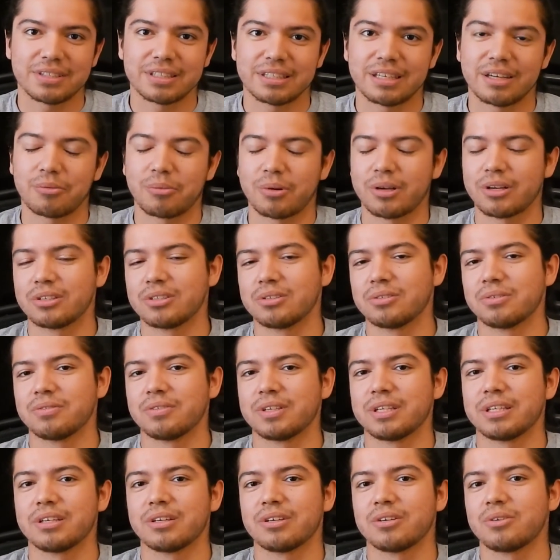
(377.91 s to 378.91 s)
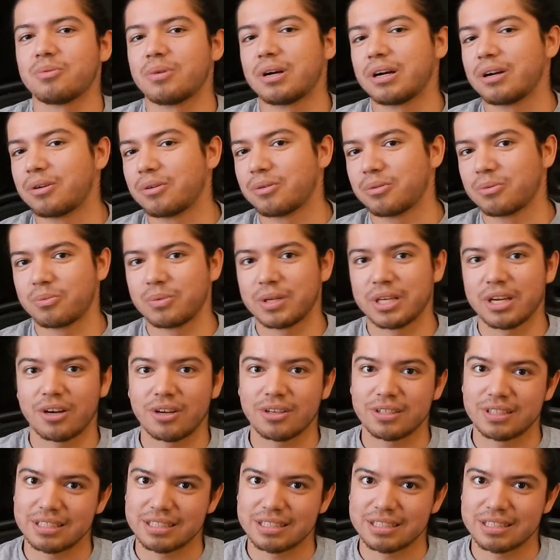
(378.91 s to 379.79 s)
and then we're gonna do a video where we all